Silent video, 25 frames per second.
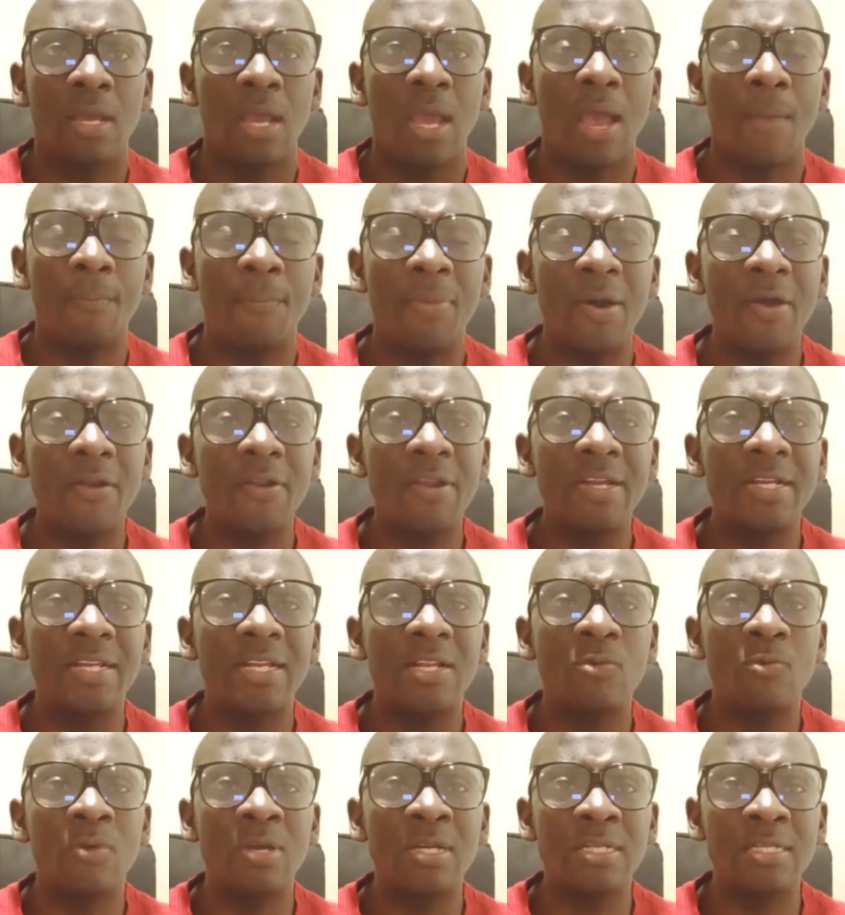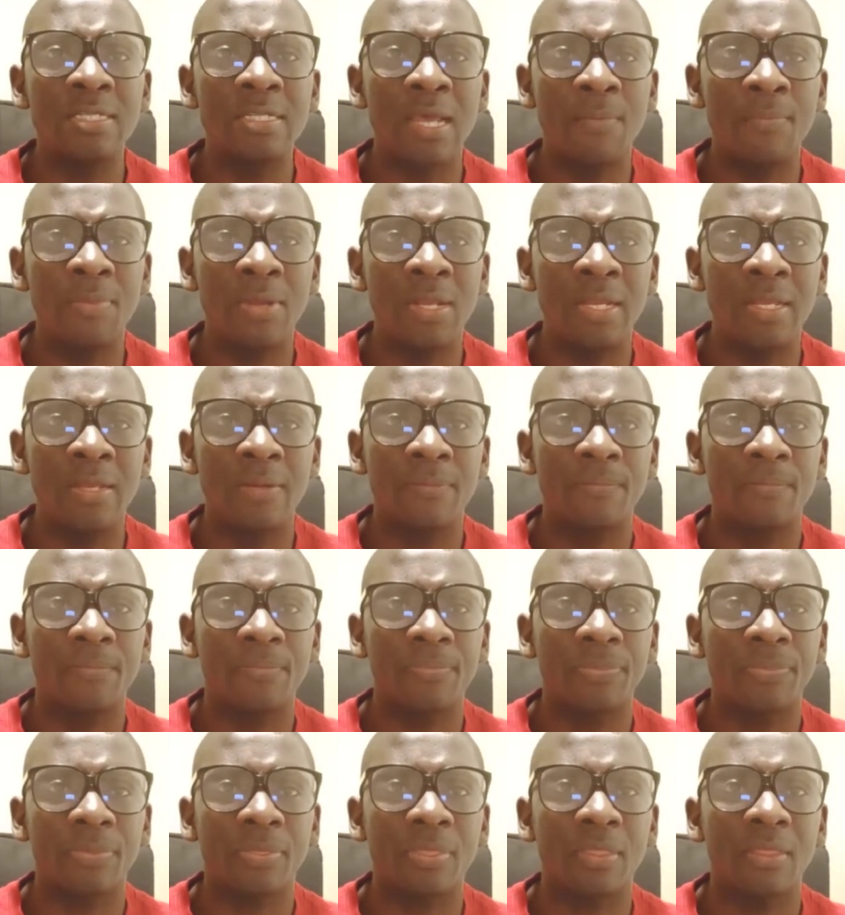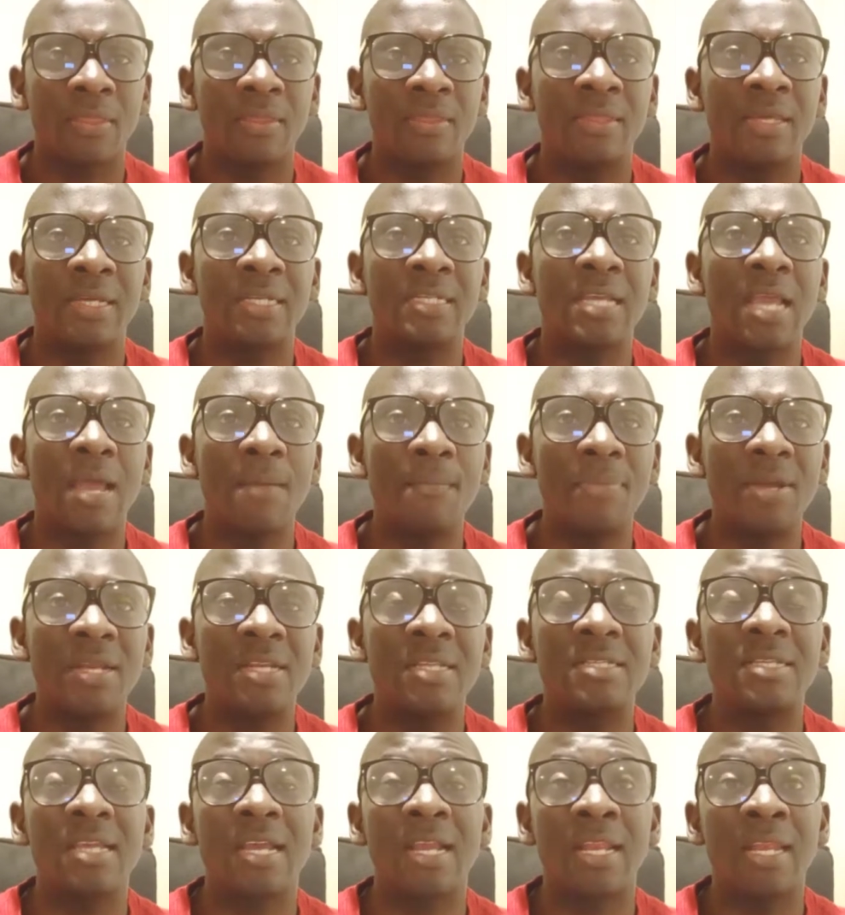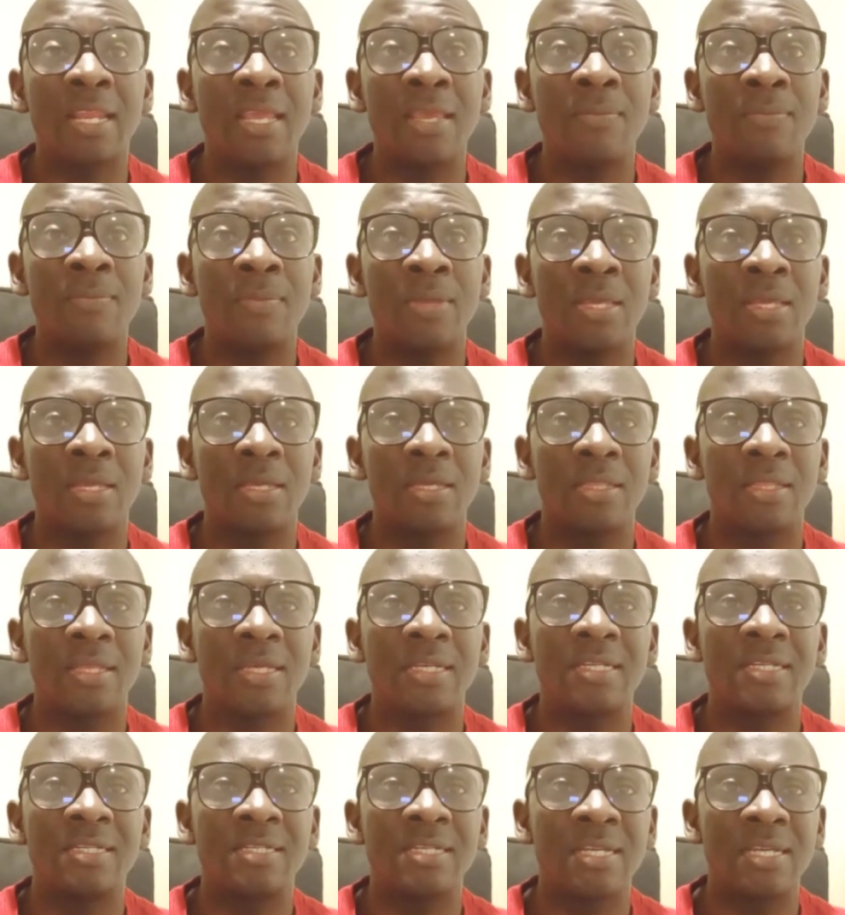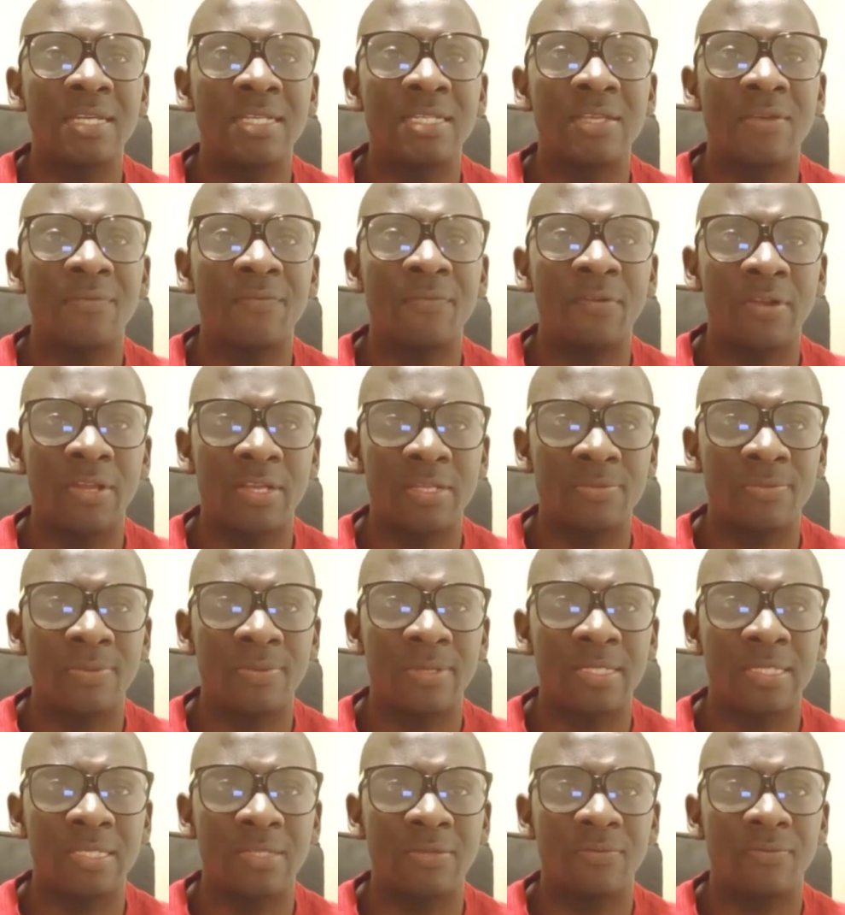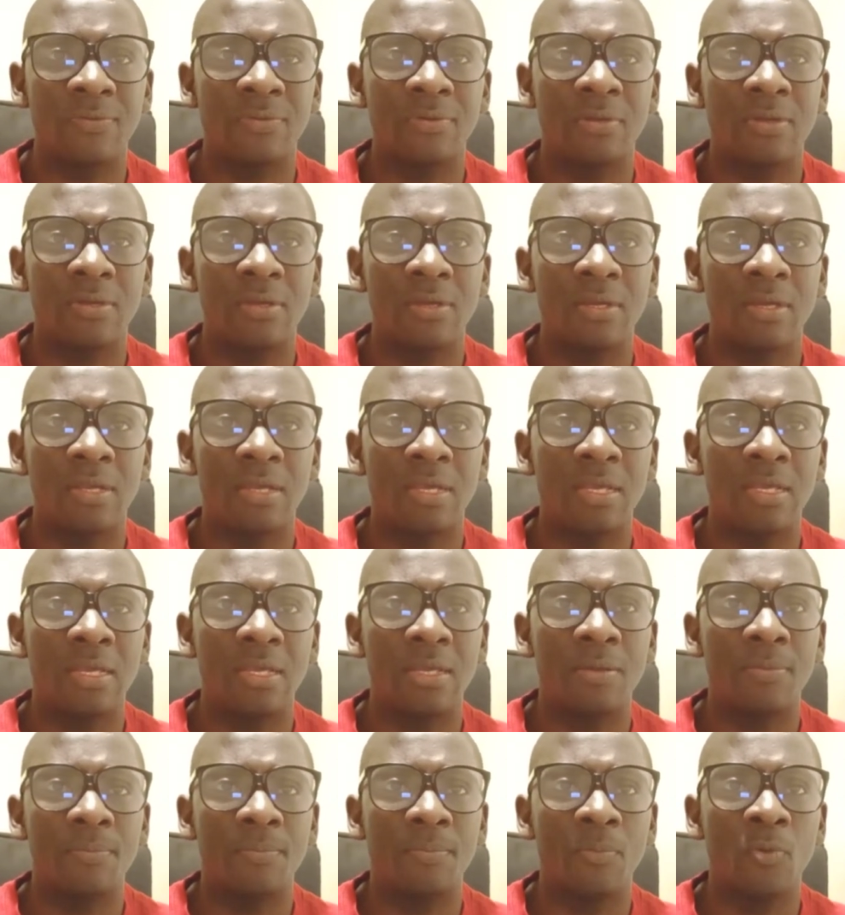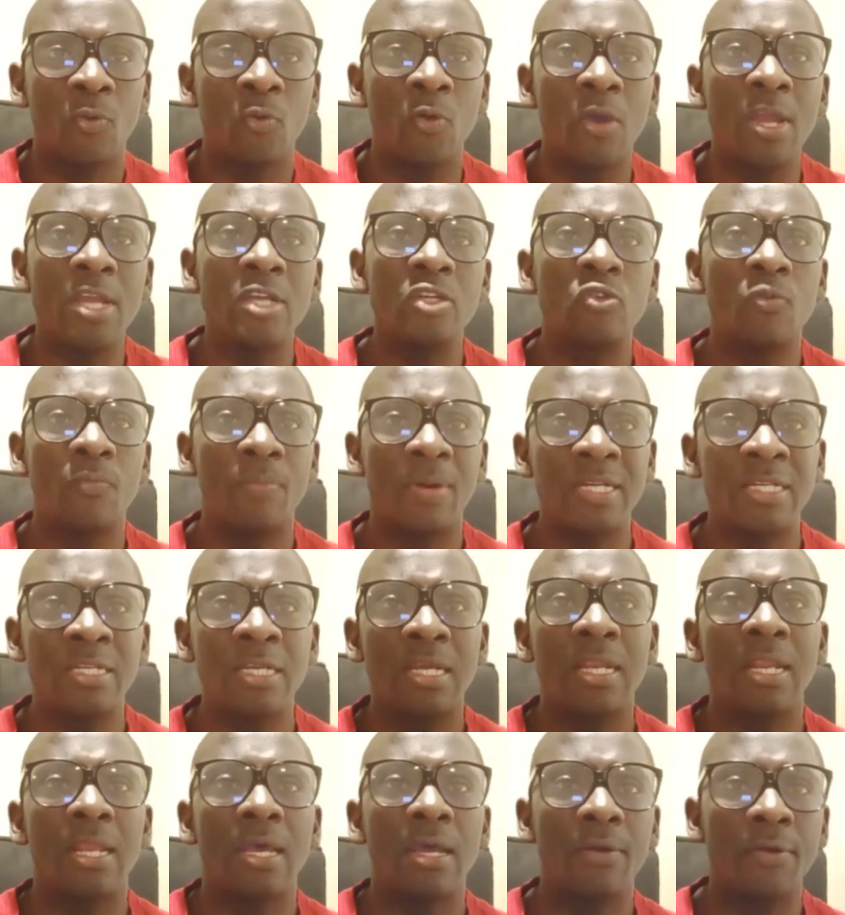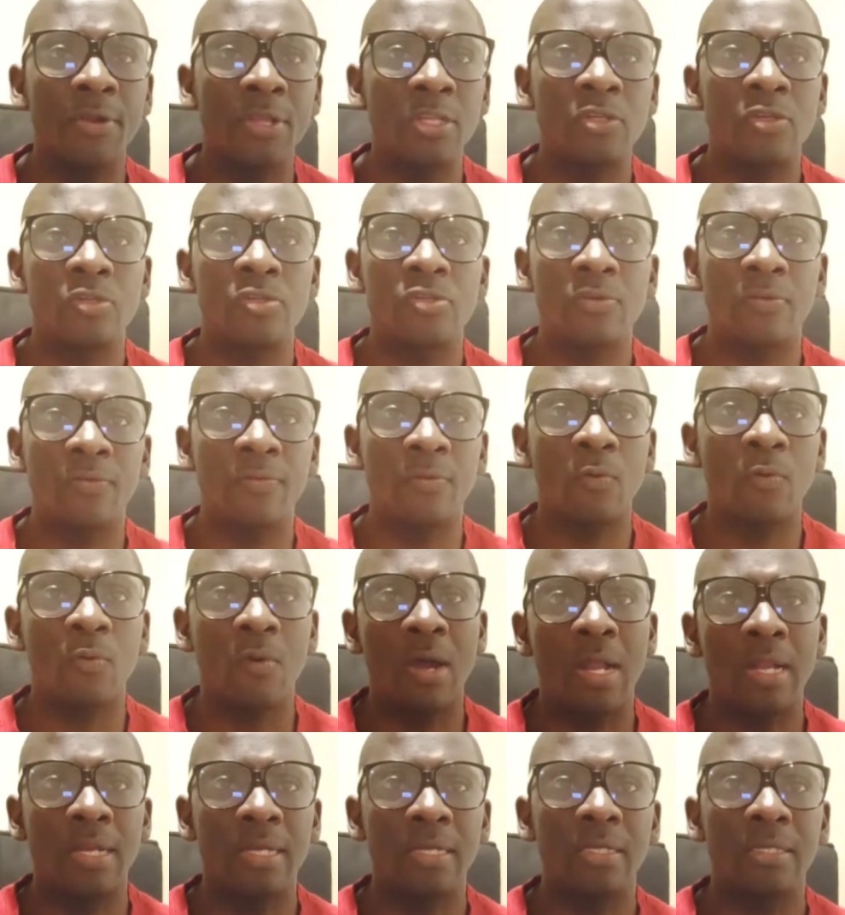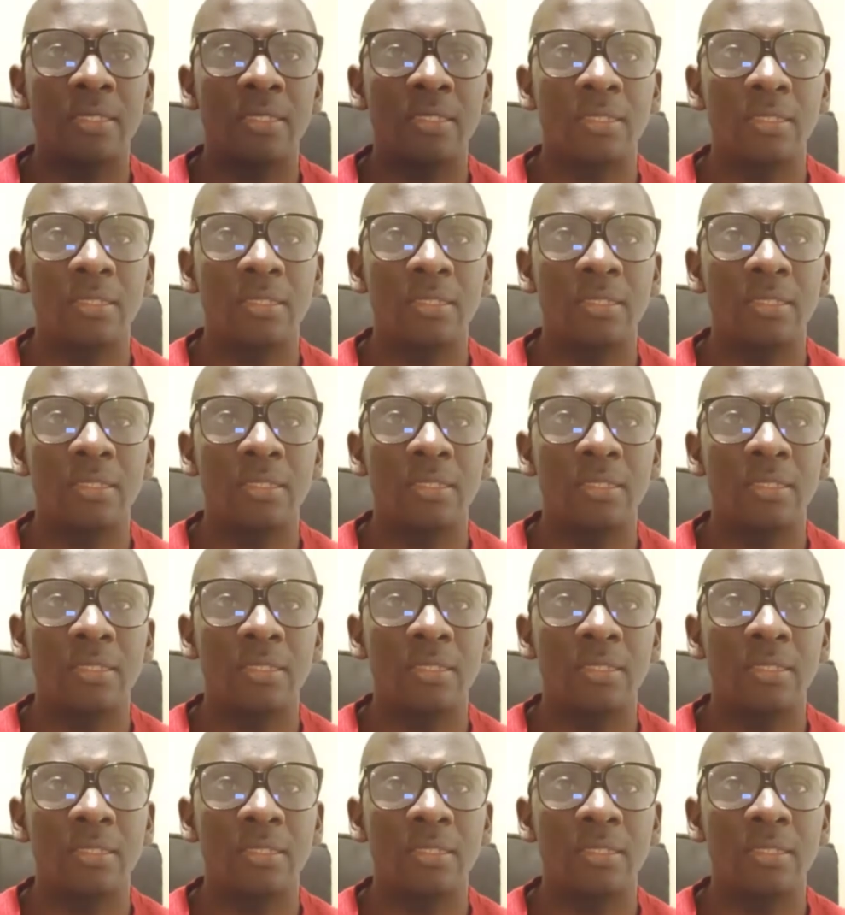Apparently, what is happening, that companies are claiming that the tickets are very expensive. Going to particular regions of the world,